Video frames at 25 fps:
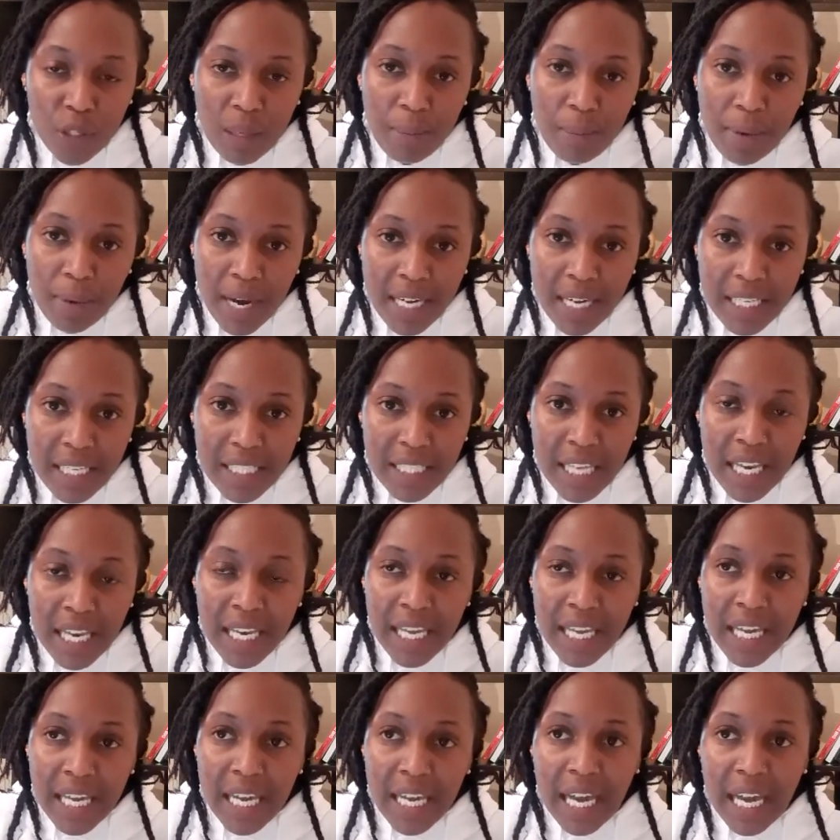or the brand
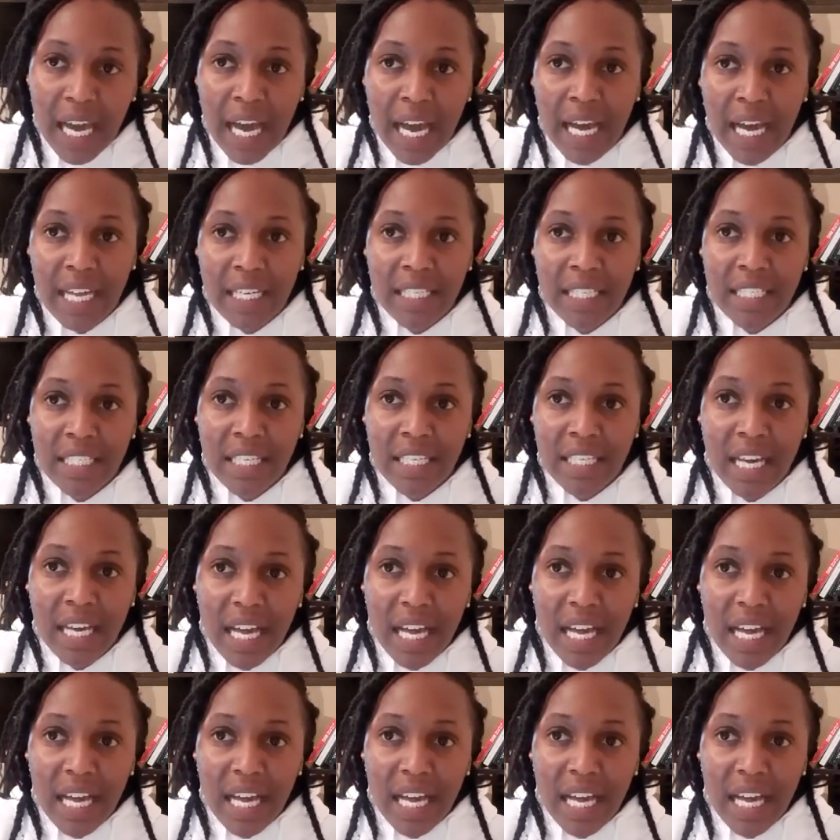selling, and